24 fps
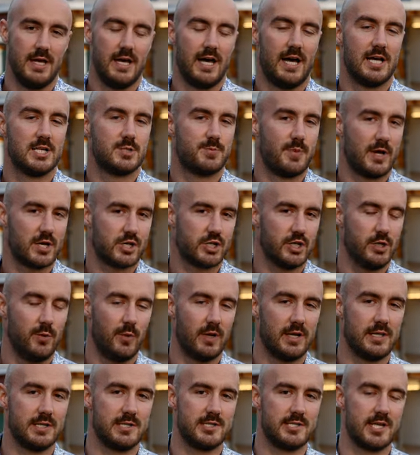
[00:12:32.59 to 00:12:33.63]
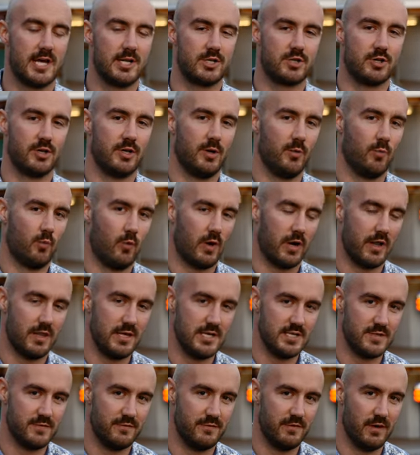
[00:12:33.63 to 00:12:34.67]
especially when it's centered in one of
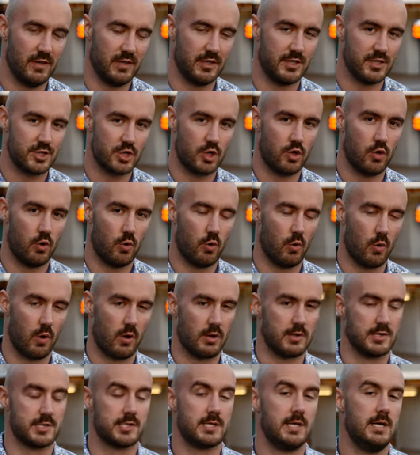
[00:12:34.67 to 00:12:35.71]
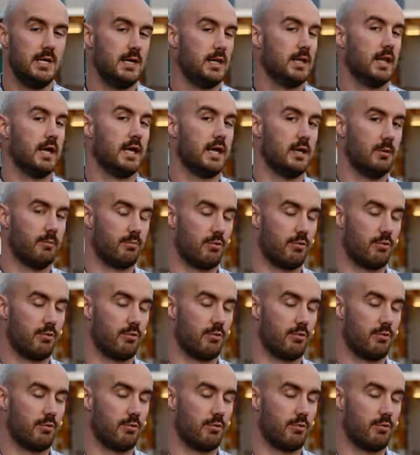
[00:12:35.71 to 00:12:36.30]
these village cores, like in